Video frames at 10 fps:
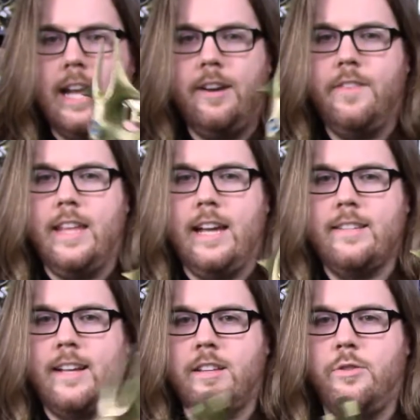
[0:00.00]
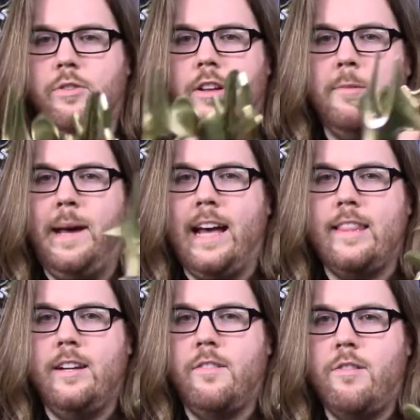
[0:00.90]
and everything. It's got the gold on the
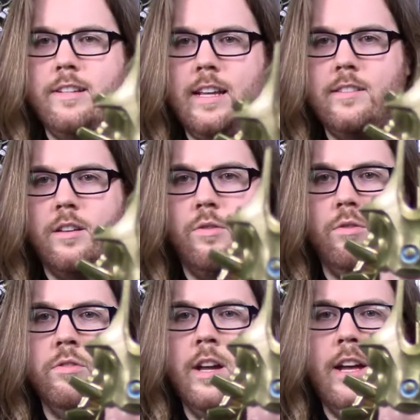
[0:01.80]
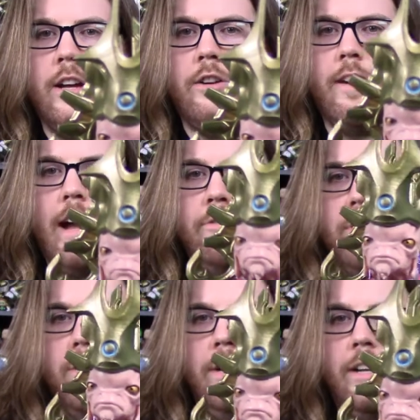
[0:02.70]
back, then of course has the gold
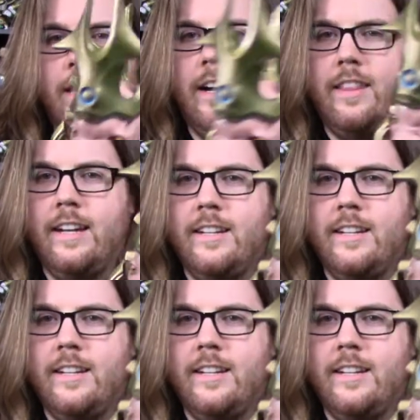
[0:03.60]
crown going on there, then